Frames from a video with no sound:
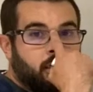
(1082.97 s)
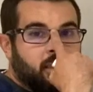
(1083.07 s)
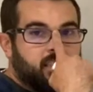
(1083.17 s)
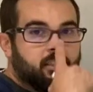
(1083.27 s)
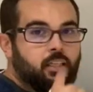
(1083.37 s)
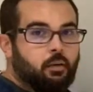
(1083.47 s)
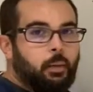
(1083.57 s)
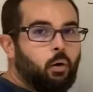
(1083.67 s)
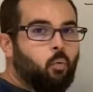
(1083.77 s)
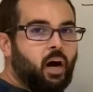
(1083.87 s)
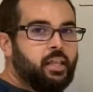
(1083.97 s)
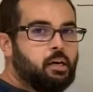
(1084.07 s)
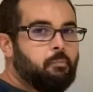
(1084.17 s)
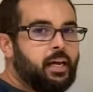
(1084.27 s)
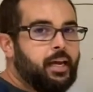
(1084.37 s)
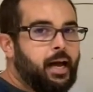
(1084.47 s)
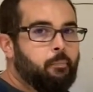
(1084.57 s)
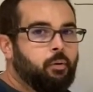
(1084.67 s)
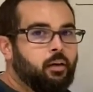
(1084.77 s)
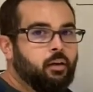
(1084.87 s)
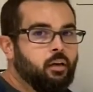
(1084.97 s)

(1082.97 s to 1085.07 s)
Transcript: And let's think about why that might happen.